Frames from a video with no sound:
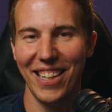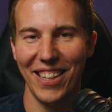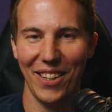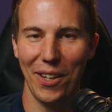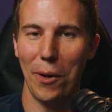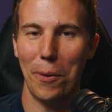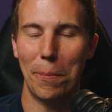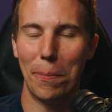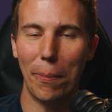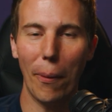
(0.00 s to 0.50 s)

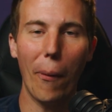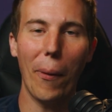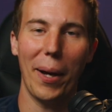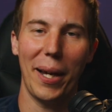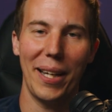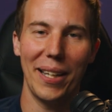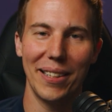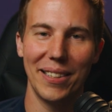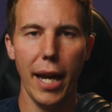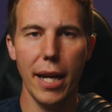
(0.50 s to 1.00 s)
Oh
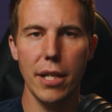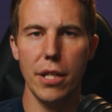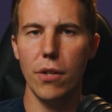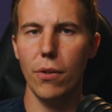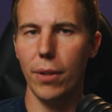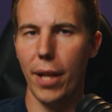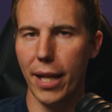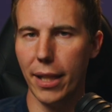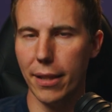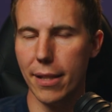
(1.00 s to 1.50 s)
boy. Hey, do
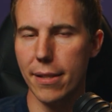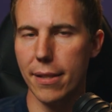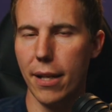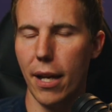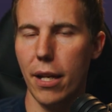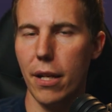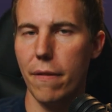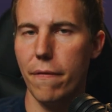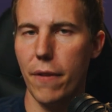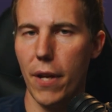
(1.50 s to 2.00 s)
you like this
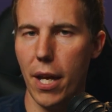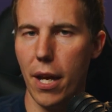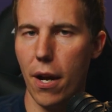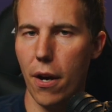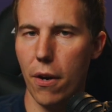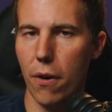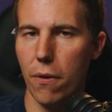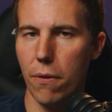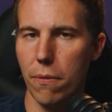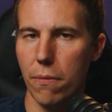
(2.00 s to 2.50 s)
kind of
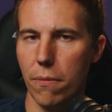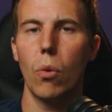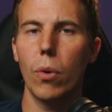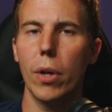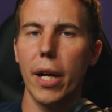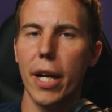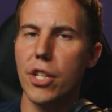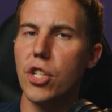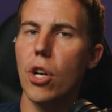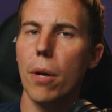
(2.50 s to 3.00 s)
video
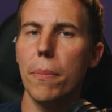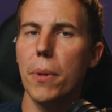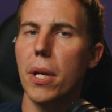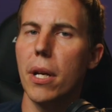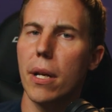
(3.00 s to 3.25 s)
where I jump in